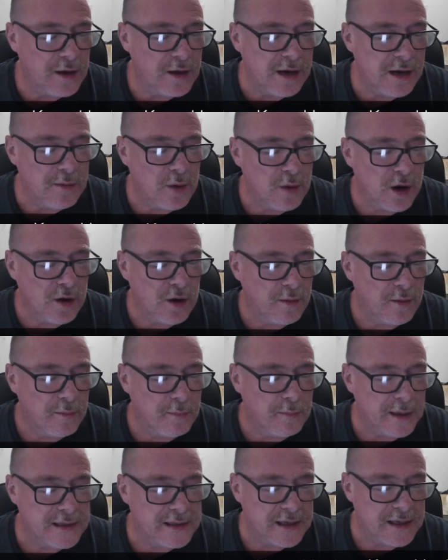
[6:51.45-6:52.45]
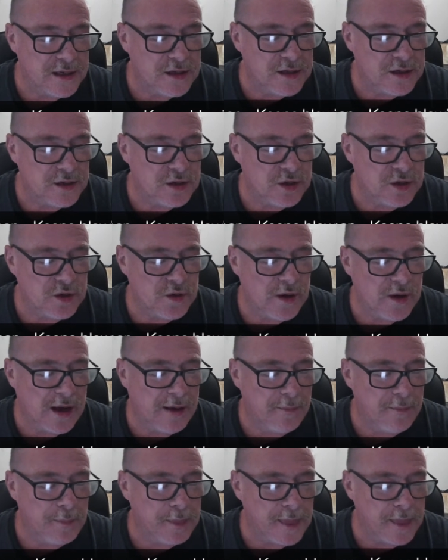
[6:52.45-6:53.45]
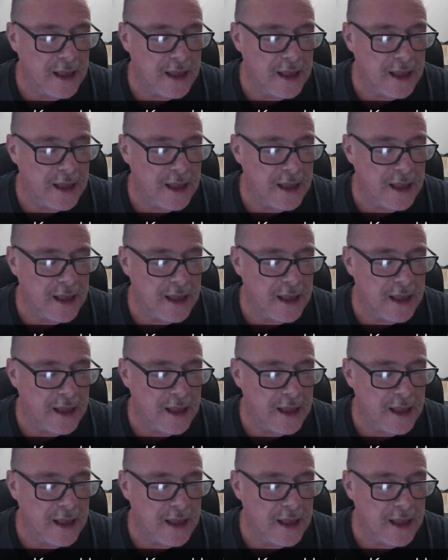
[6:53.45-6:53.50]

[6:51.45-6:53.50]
in my message to